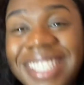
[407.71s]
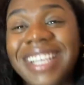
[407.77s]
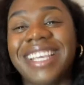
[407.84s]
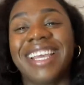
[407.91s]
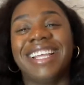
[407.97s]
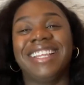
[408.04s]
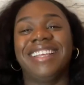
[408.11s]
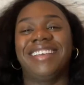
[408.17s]

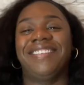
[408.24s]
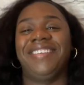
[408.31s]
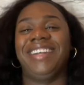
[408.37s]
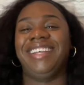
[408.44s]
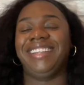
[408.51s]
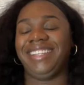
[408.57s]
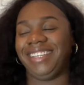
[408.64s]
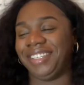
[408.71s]
can't think of
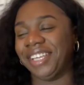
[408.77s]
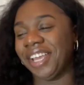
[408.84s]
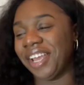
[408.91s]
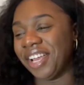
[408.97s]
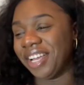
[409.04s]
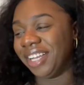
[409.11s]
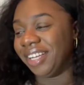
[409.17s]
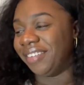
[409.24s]
anything.
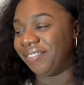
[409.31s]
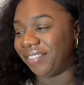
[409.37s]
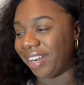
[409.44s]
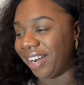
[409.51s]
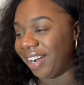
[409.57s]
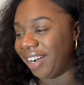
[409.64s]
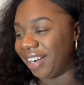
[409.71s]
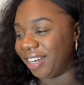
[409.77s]
But
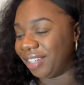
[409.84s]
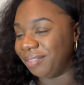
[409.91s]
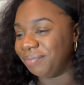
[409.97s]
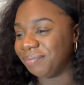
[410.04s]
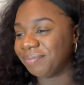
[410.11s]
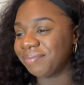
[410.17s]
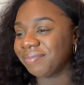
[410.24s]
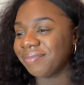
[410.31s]
I